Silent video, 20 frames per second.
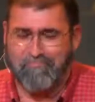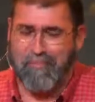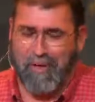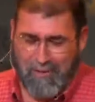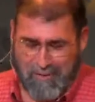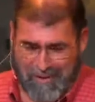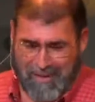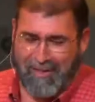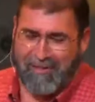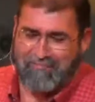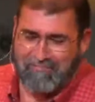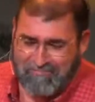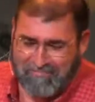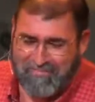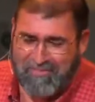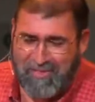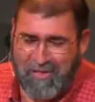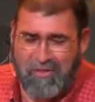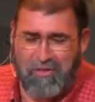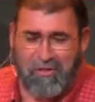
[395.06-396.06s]
Okay,
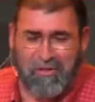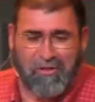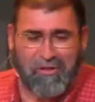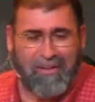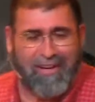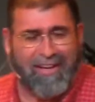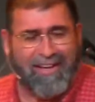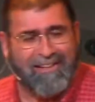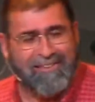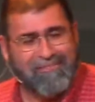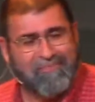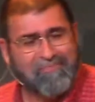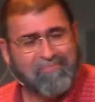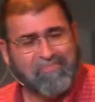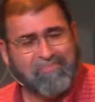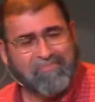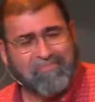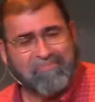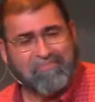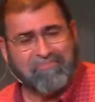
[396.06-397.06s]
she shook her head.
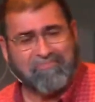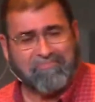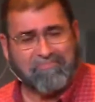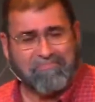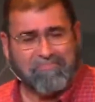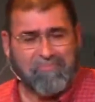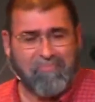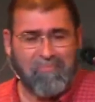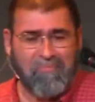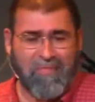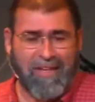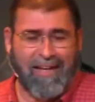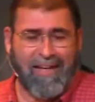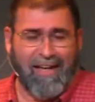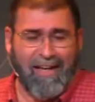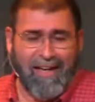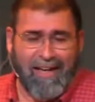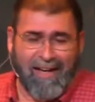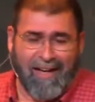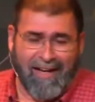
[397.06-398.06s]

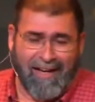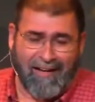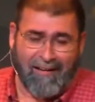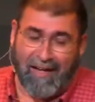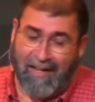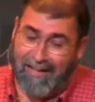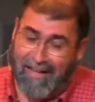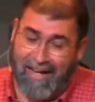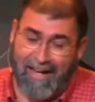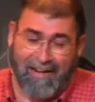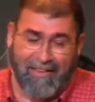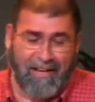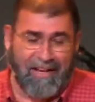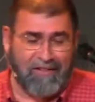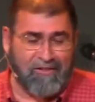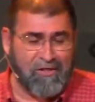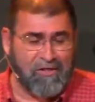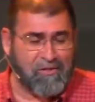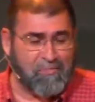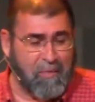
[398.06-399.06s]
A lot of
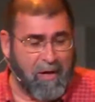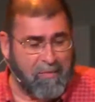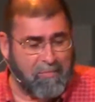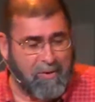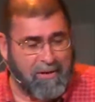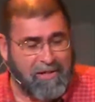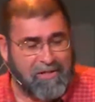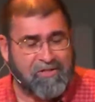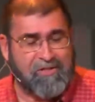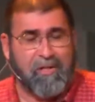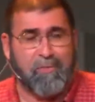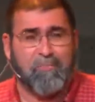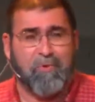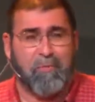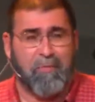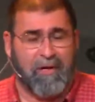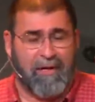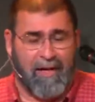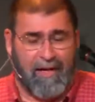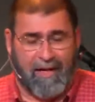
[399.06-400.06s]
that just might be a
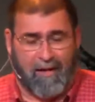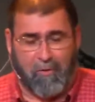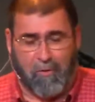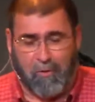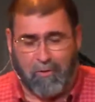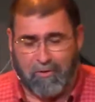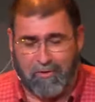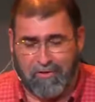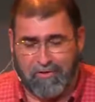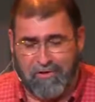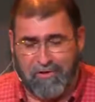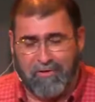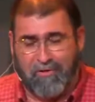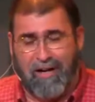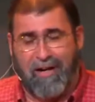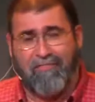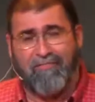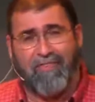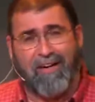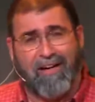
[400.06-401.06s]
symptom of getting older too.
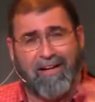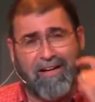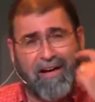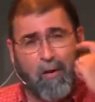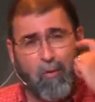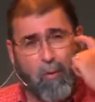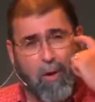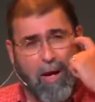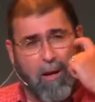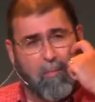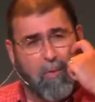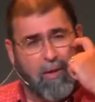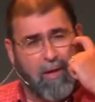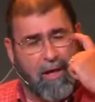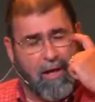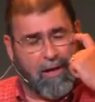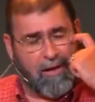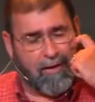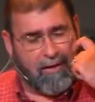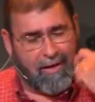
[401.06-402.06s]
I find I ramble
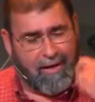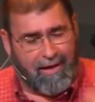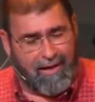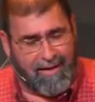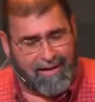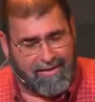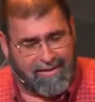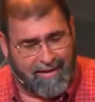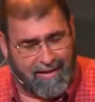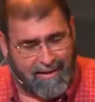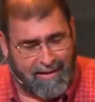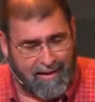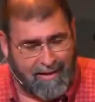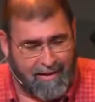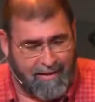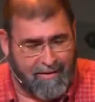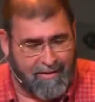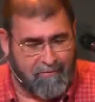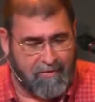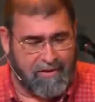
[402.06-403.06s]
on a lot as
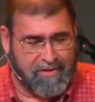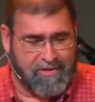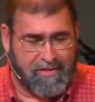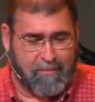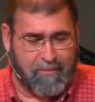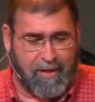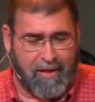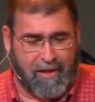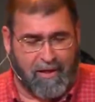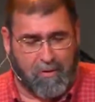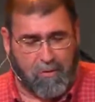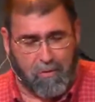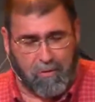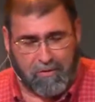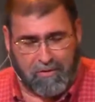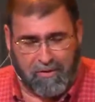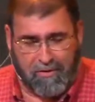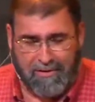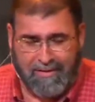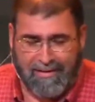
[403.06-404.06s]
I'm getting
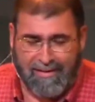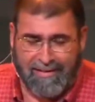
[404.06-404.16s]
older,